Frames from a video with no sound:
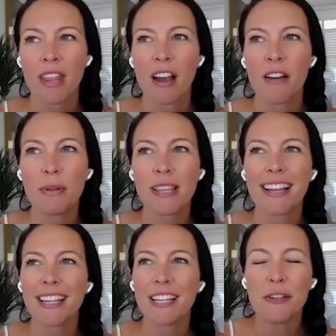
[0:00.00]
I've been
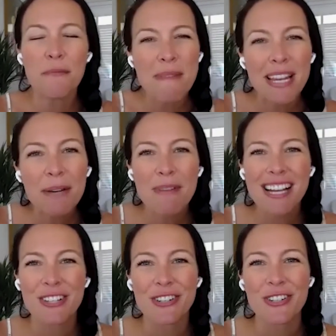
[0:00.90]
like, you
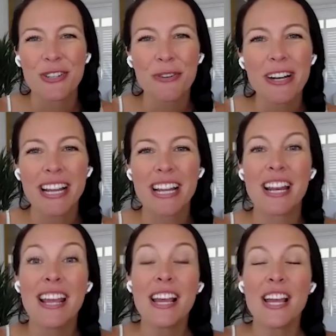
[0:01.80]
minimize your story
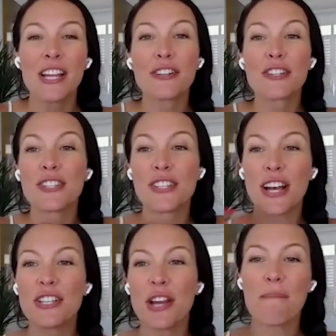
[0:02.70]
and you're
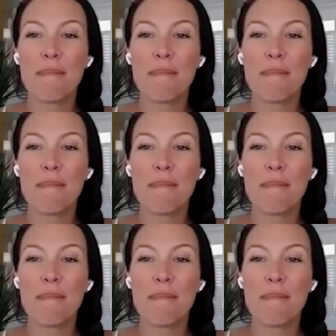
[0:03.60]
such a